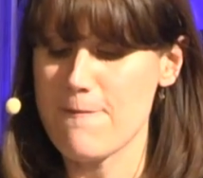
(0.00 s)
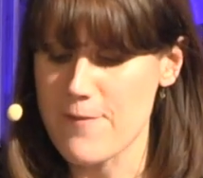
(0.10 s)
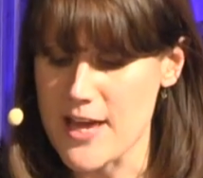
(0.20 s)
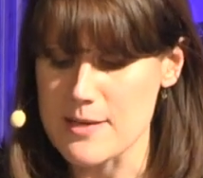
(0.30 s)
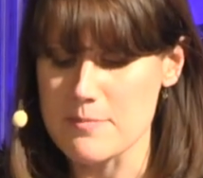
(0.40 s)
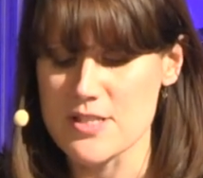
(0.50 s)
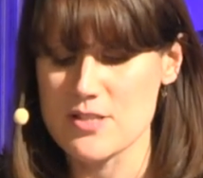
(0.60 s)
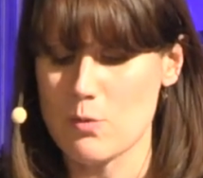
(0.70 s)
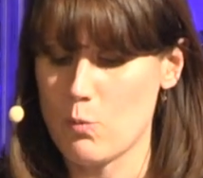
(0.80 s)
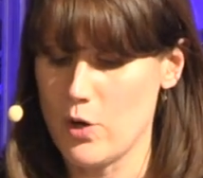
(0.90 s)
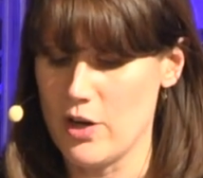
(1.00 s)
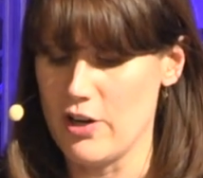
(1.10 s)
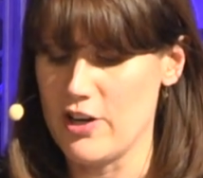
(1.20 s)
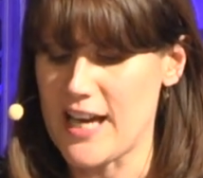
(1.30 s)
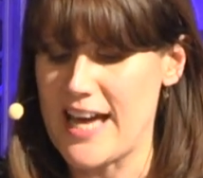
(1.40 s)
famous
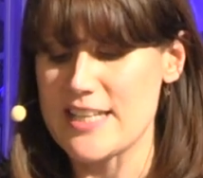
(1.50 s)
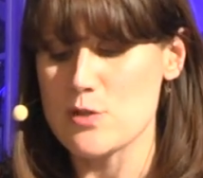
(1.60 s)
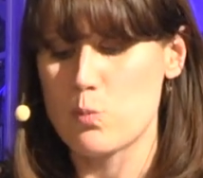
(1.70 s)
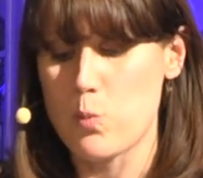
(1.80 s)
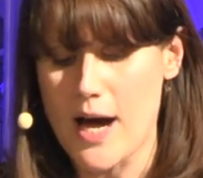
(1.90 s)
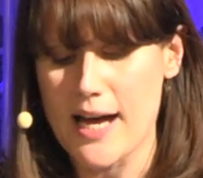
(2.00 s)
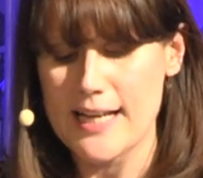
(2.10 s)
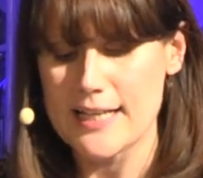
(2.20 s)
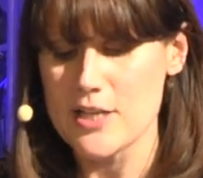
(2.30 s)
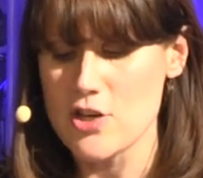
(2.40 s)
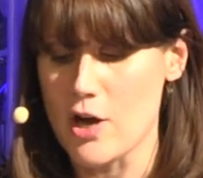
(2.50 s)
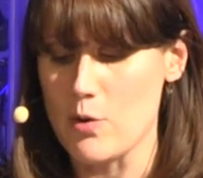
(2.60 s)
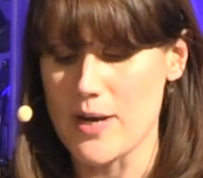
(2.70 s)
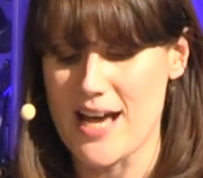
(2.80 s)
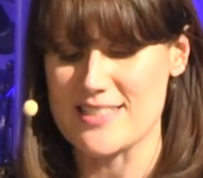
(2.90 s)
work and is widely
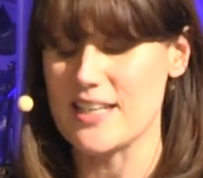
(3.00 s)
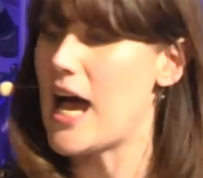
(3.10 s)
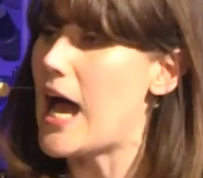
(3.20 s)
known as an